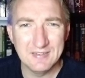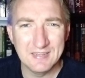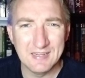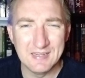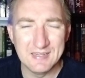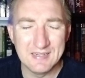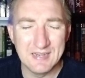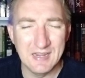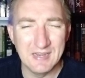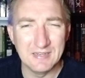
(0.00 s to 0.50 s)
is
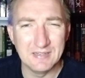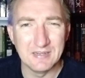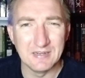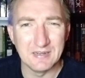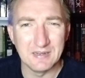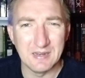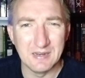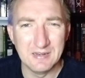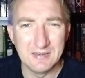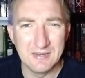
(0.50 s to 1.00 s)
content to
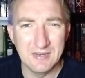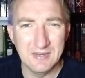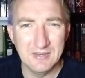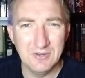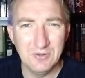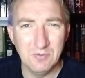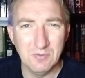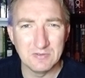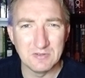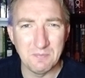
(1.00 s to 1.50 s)

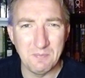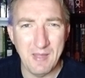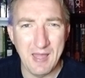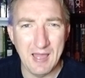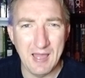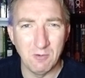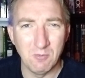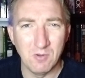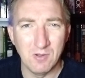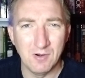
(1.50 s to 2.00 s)
continue as a
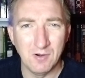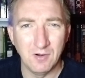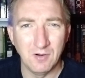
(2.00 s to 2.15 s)
Padawan